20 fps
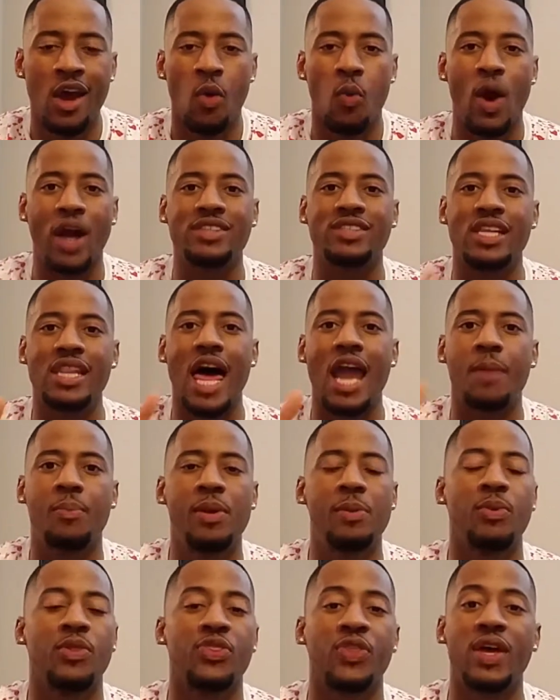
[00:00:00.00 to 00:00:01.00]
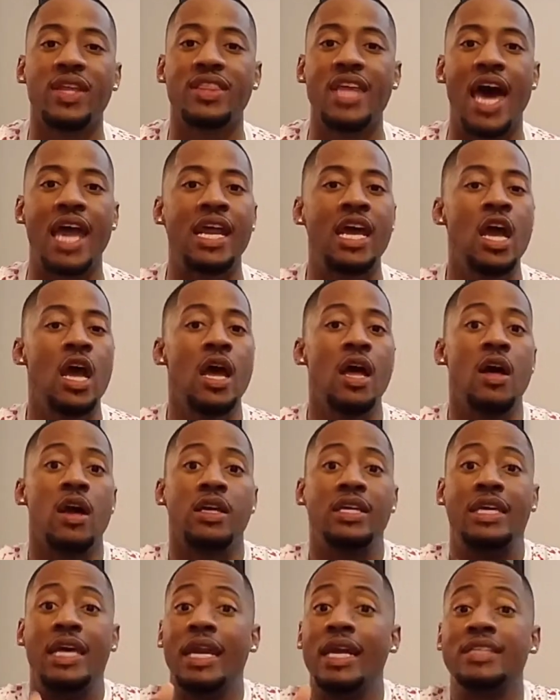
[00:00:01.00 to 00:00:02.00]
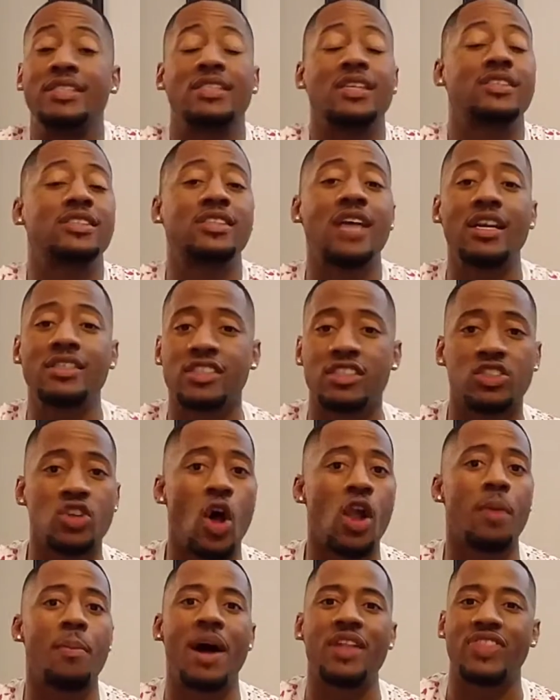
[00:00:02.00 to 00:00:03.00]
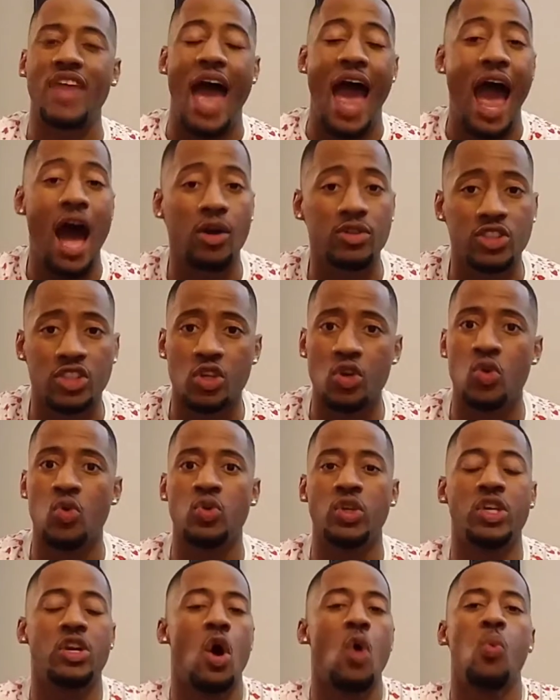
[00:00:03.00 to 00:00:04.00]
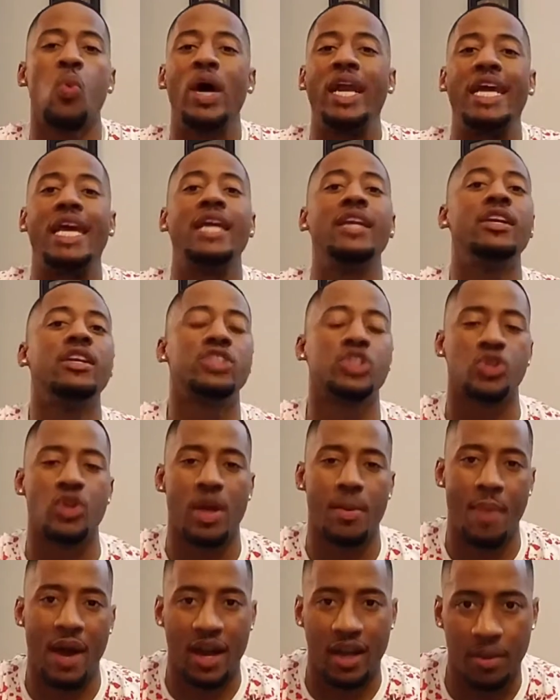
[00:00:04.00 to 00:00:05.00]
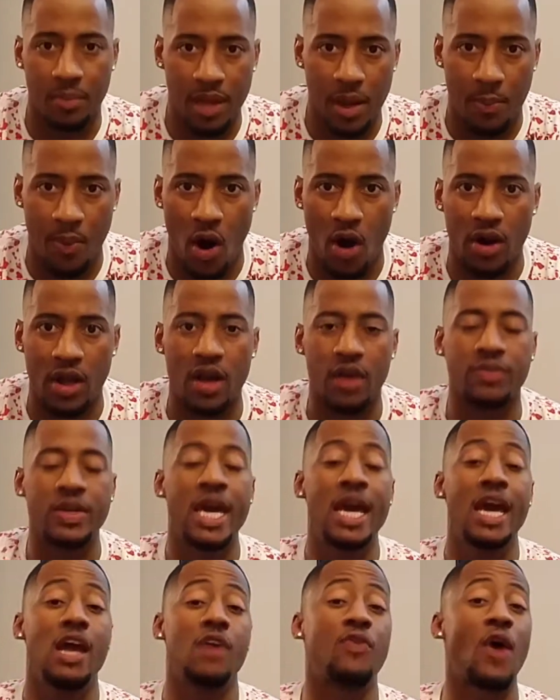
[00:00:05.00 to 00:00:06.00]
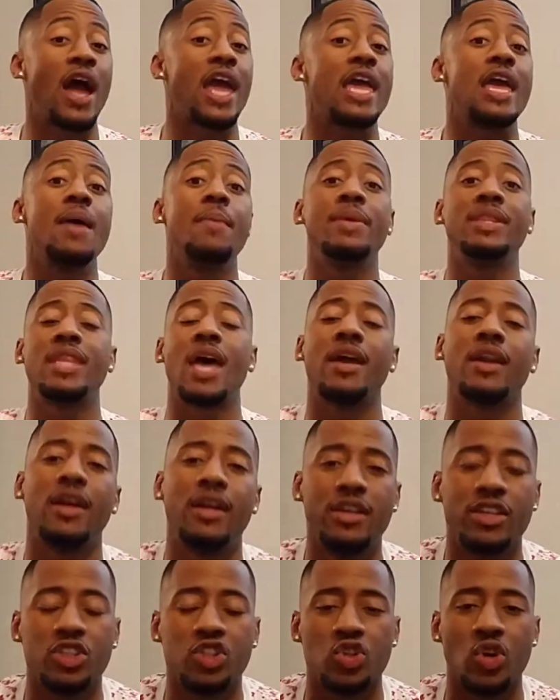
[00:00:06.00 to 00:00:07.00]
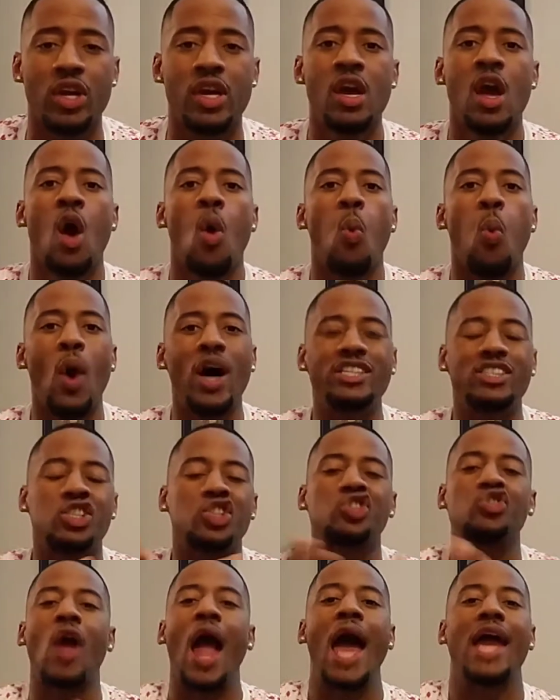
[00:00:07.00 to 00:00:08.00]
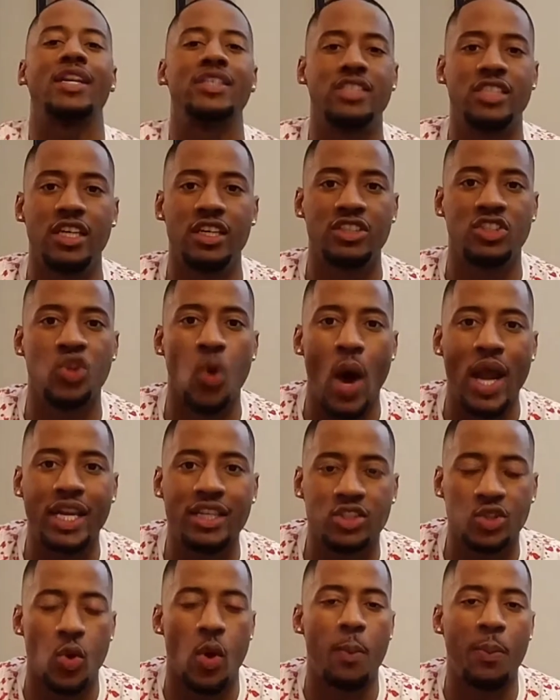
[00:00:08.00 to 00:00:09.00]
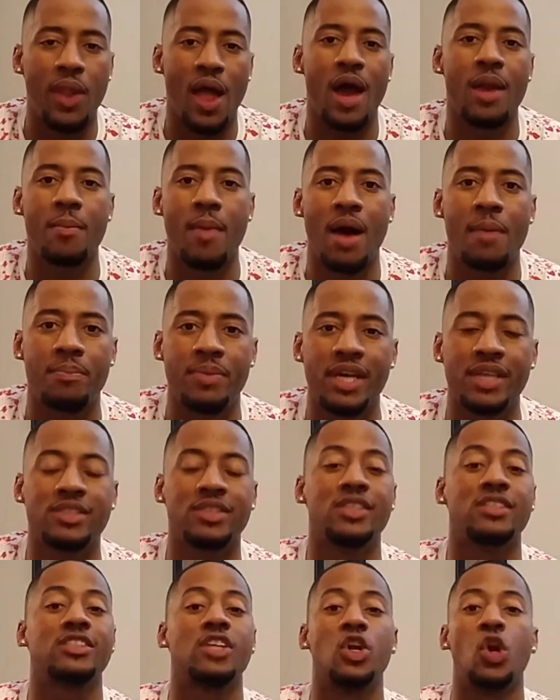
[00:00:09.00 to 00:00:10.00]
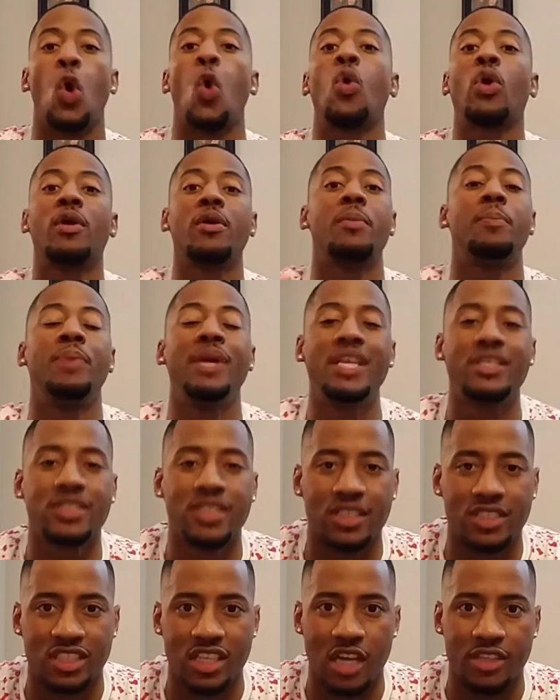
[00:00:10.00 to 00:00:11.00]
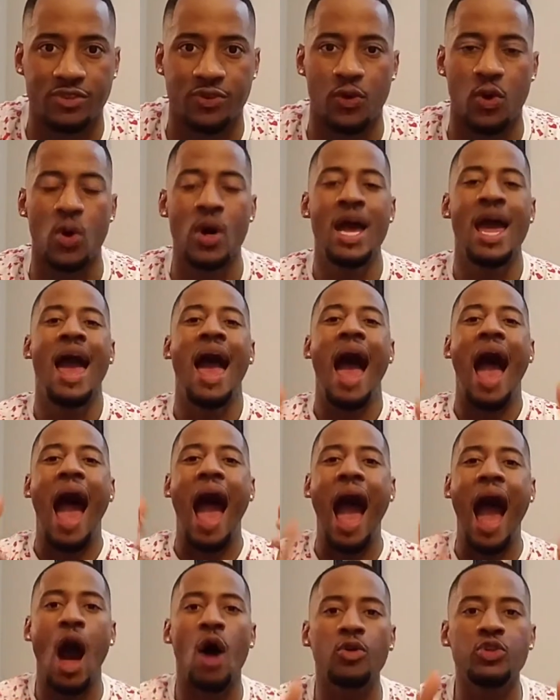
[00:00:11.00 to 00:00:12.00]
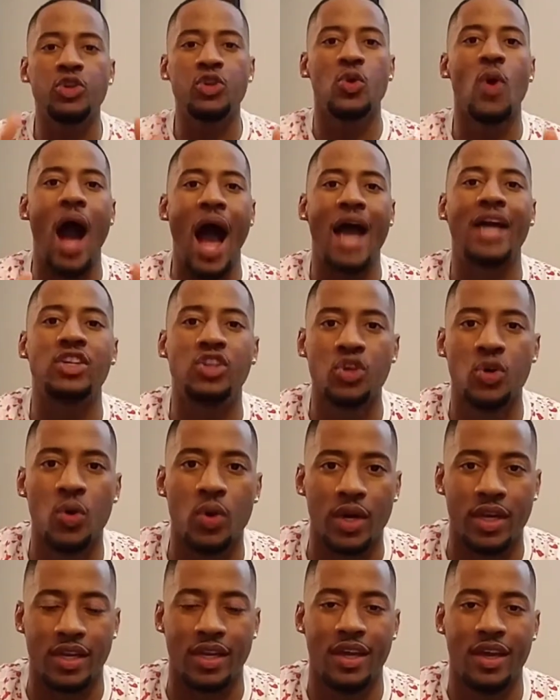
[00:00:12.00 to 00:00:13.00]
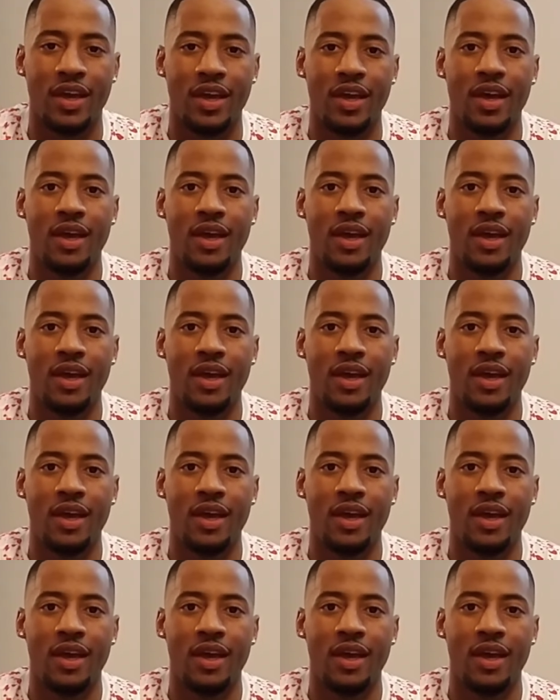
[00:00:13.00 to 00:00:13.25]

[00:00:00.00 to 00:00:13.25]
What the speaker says: Whereas a lot of people think that getting success is all about the how-to. You know, what industry am I going to be a part of? If I am in that industry, what strategies do I need to apply to my business in order to be successful? How do I do it?